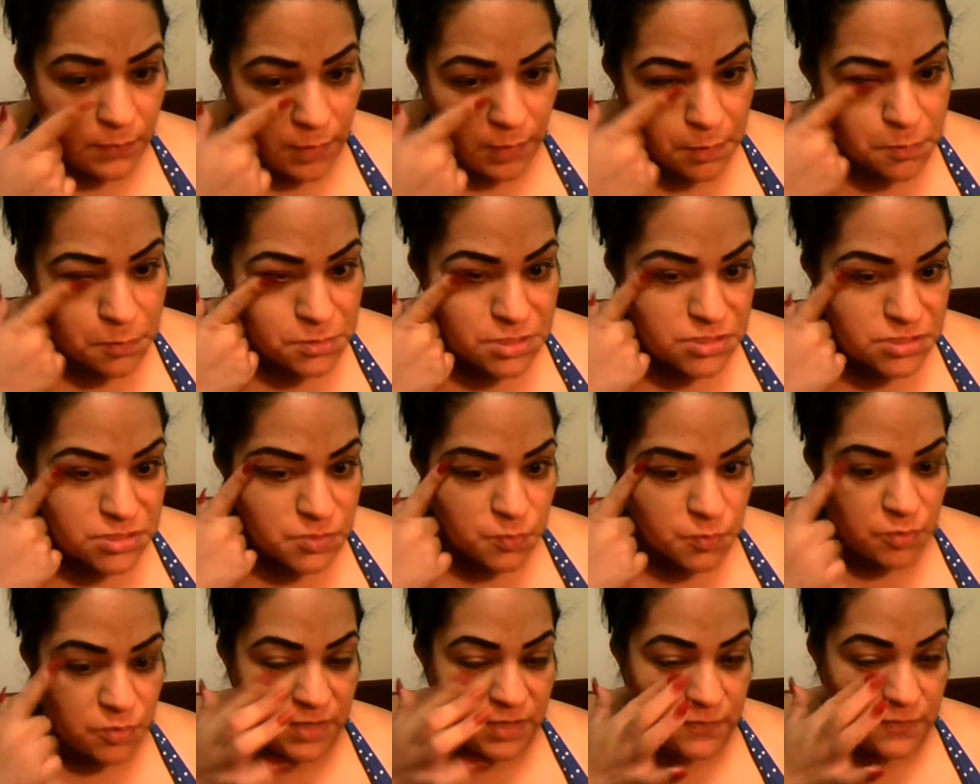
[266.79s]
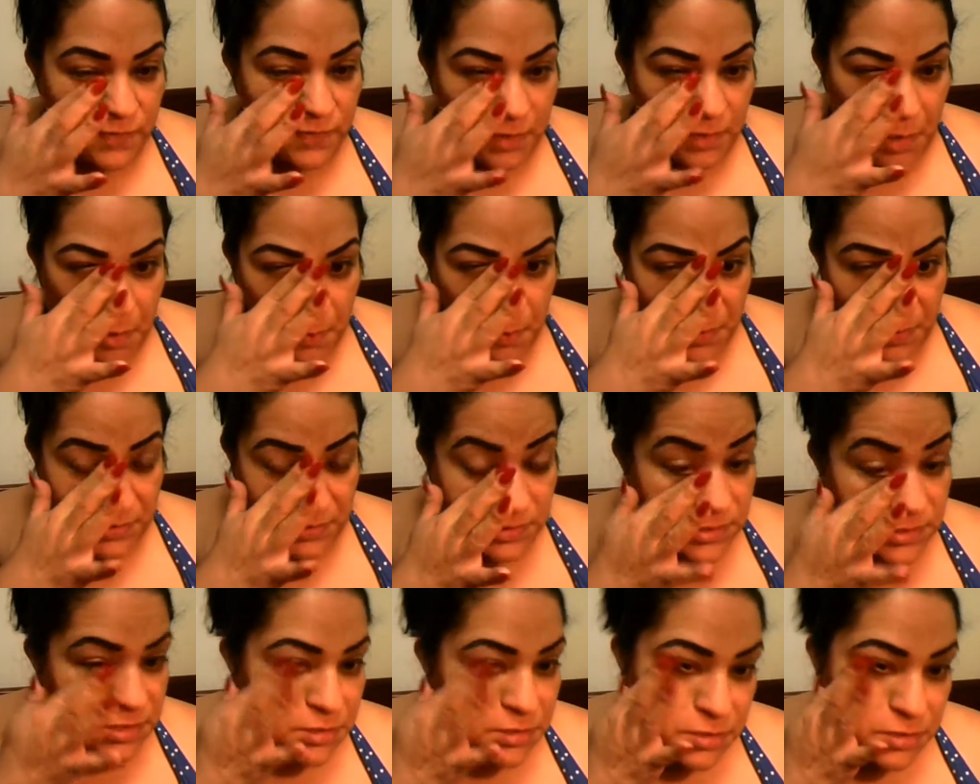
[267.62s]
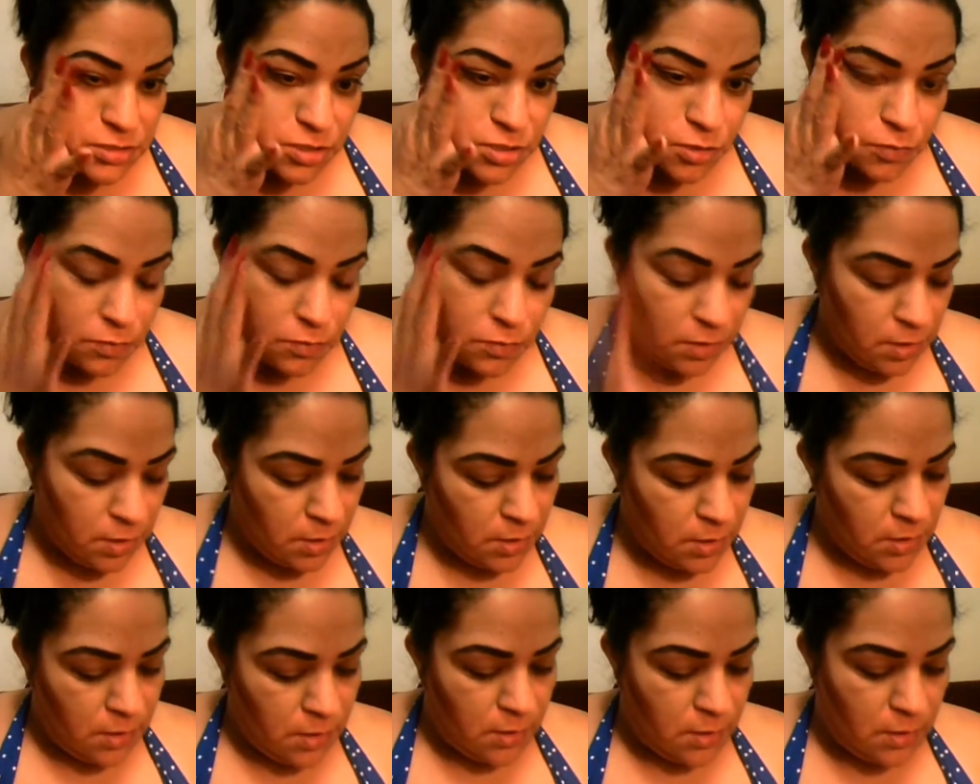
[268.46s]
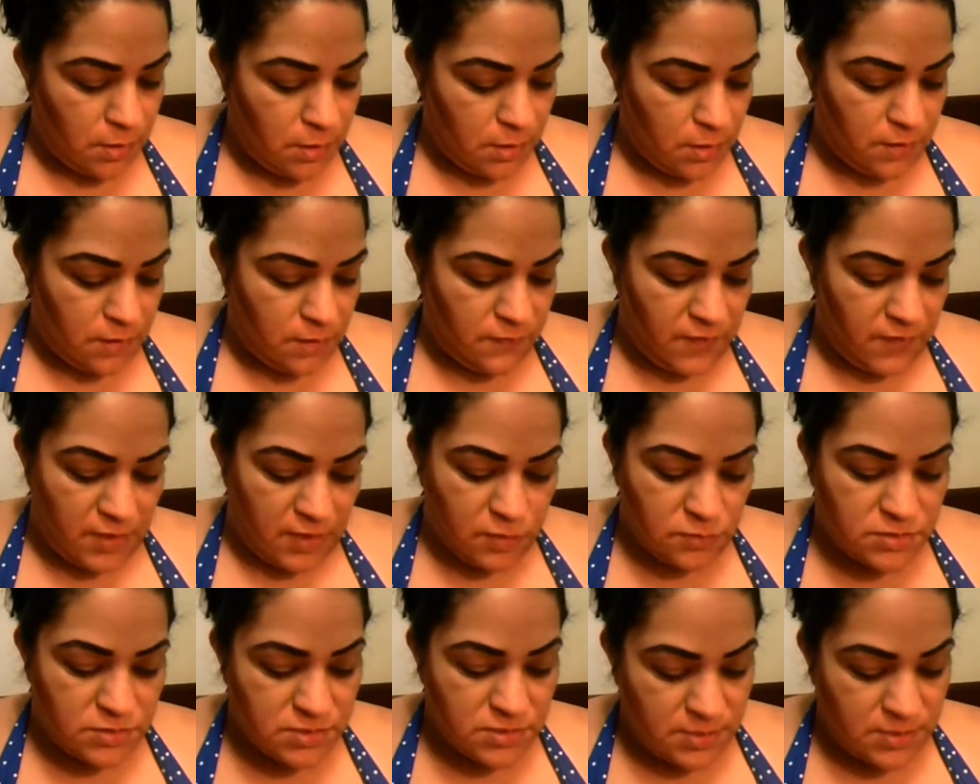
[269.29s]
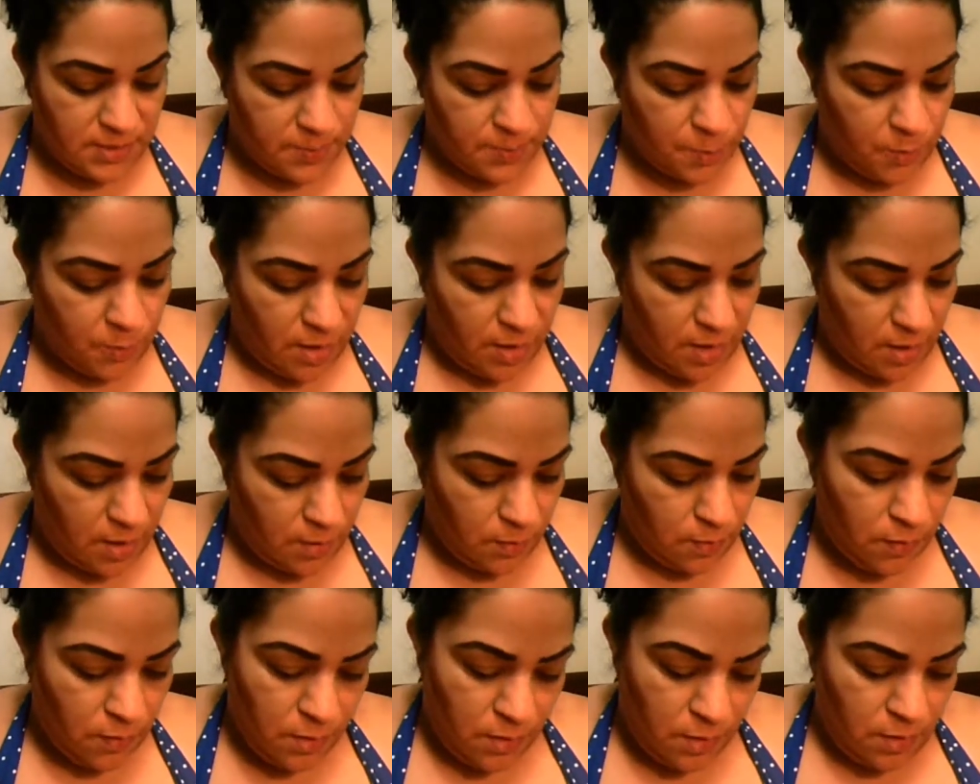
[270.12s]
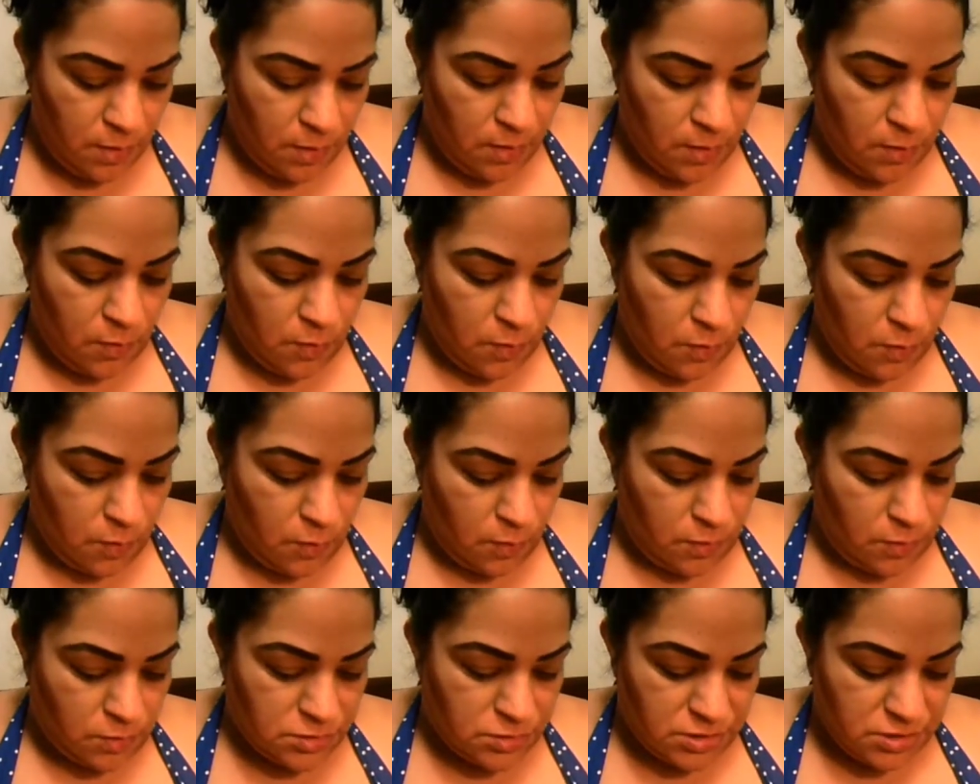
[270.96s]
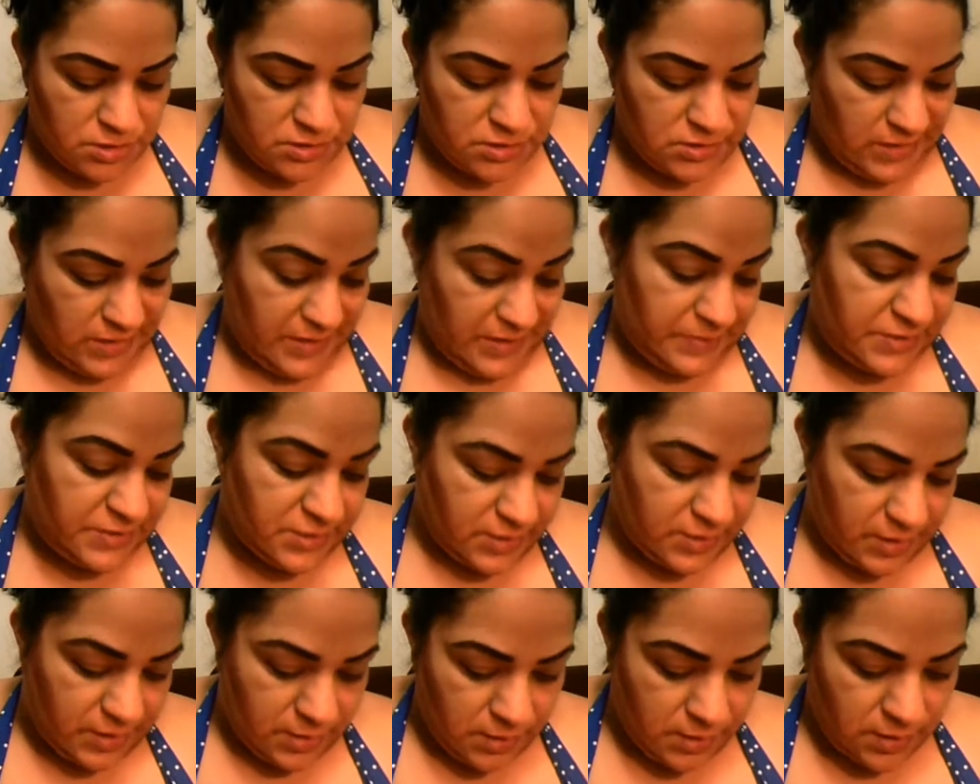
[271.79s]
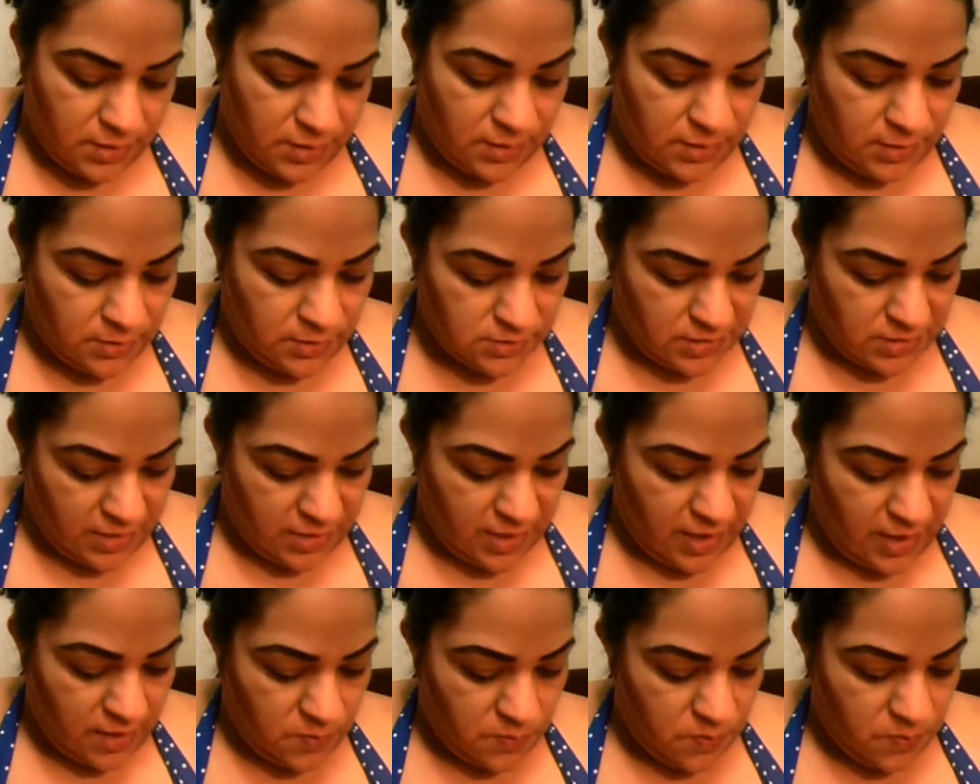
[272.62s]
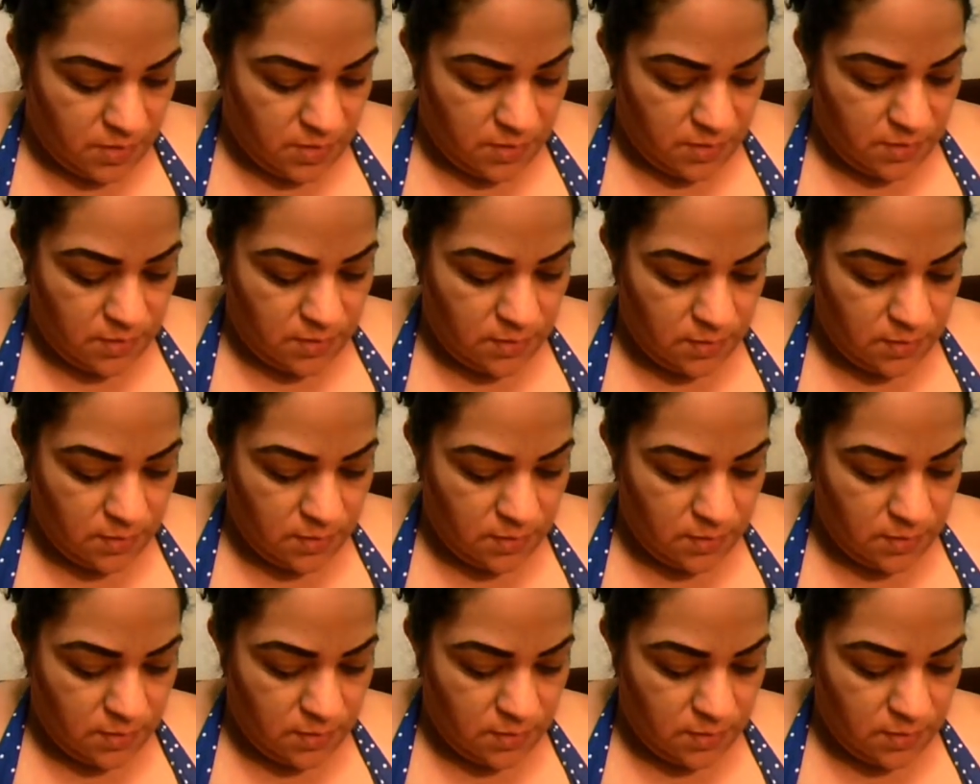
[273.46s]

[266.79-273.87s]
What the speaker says: This will even out my skin tone. If I don't sleep well or just am sick, as I have been,